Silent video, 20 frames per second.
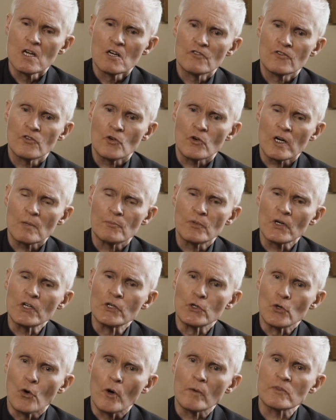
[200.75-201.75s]
for
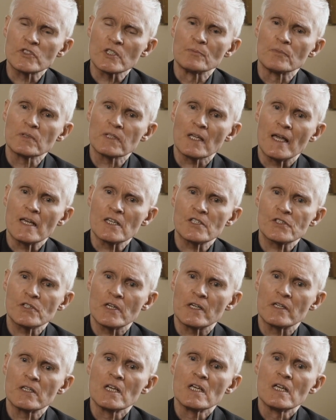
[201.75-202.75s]
putting norms in place
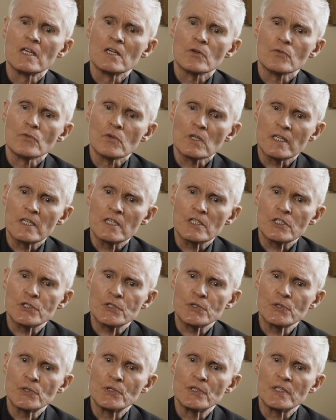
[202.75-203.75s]
that really
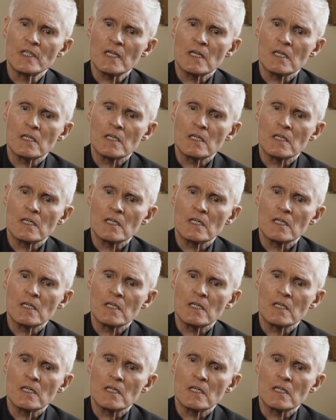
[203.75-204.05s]
should